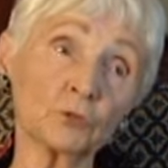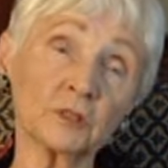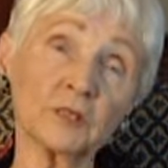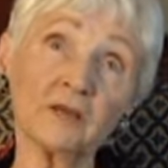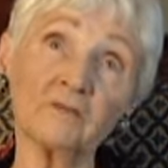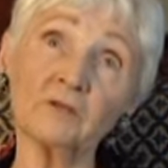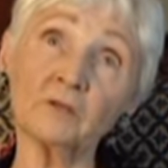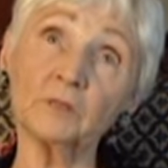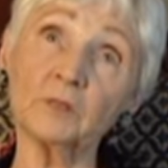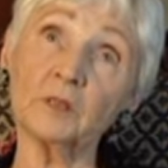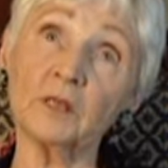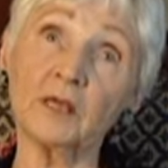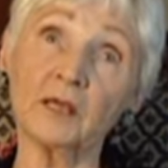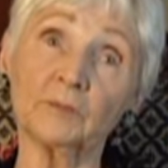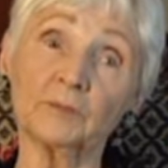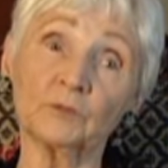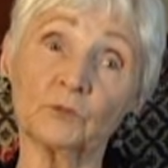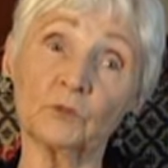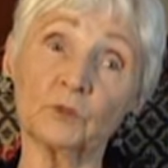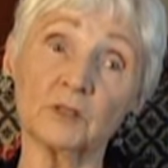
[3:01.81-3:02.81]
would never be
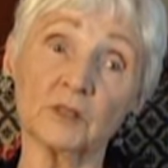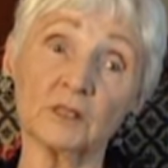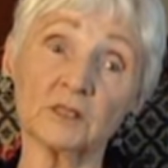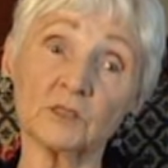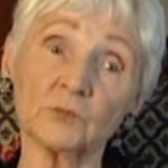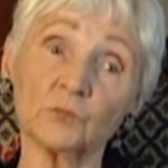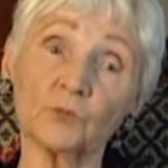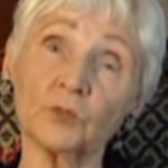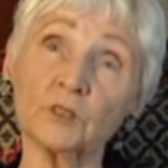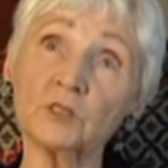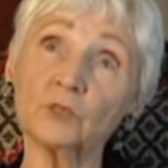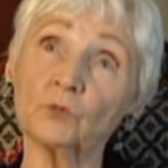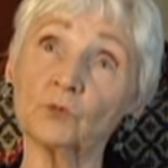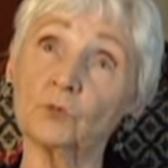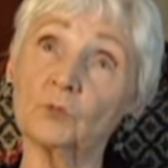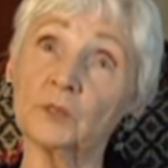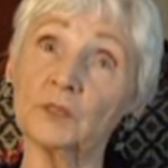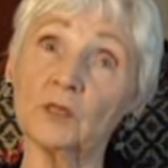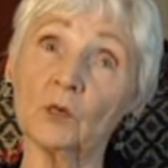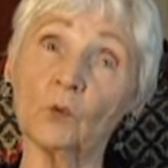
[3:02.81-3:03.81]
kept with us. Priests
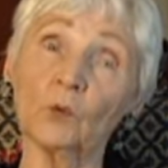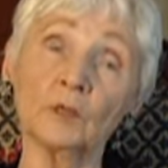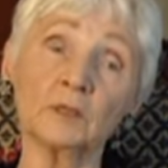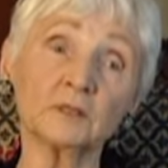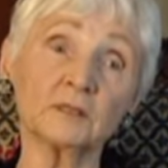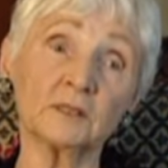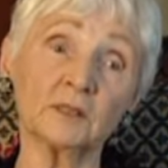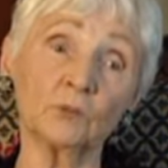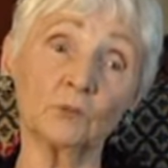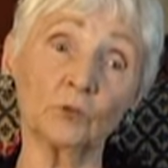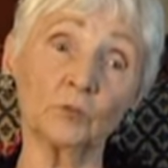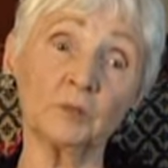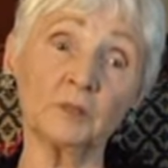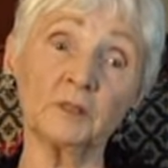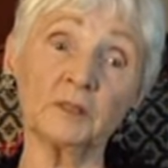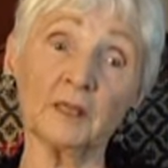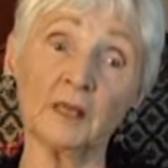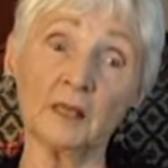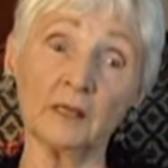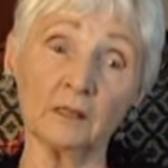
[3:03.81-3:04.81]
would be the ones that would be
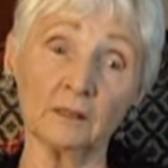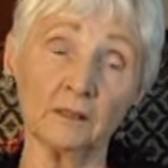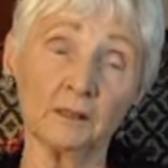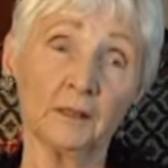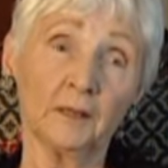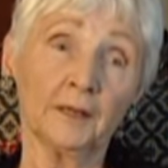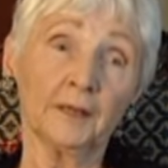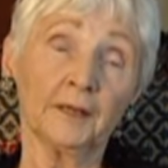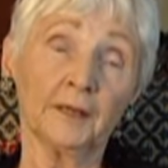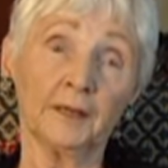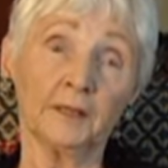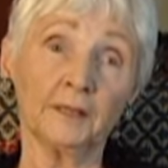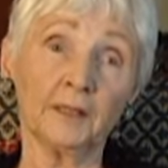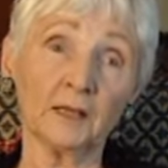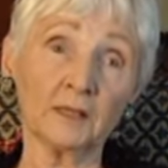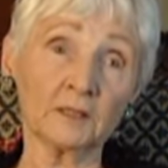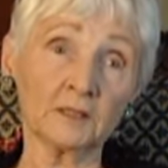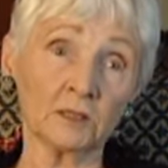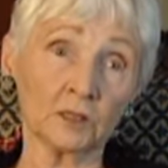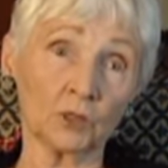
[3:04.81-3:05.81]
taken and
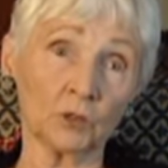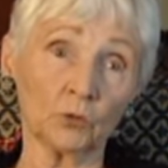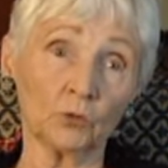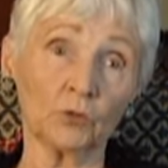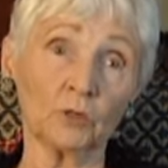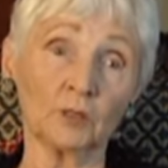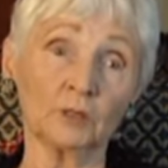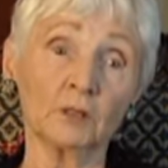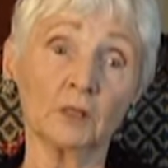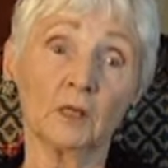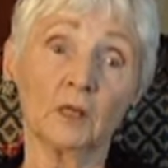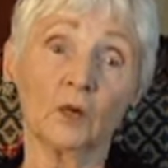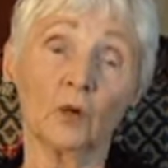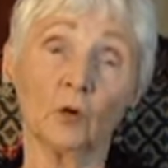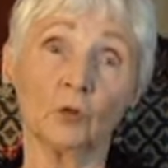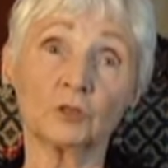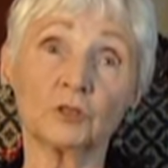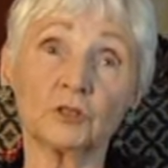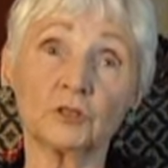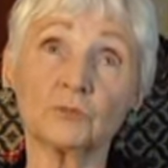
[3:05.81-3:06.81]
executed
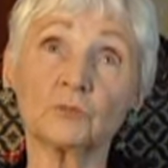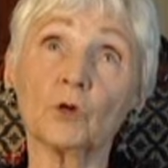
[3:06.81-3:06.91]
or